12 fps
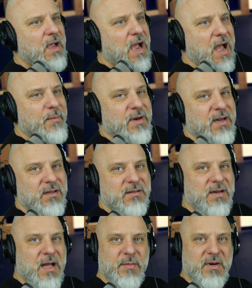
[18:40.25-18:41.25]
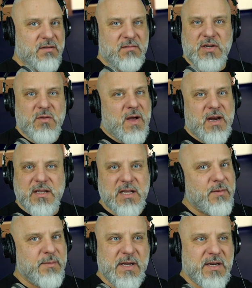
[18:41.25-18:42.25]
You want to
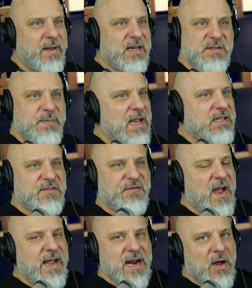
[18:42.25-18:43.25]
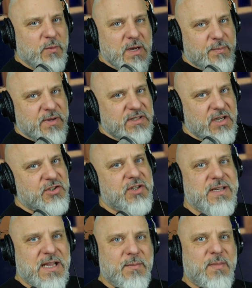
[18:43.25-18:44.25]
come into my space? Fine, I'll
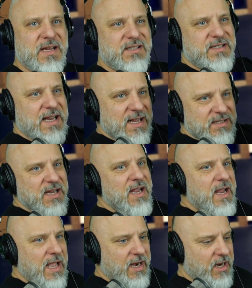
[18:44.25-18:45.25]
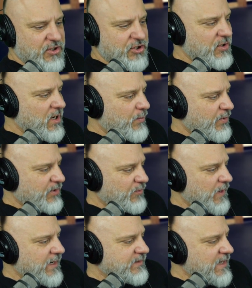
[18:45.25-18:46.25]
reposition, get my stance, and I shoot up with a
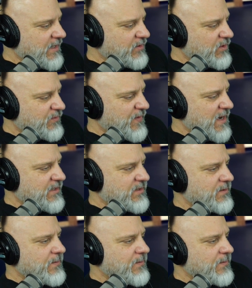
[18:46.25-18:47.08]
right attack to his face.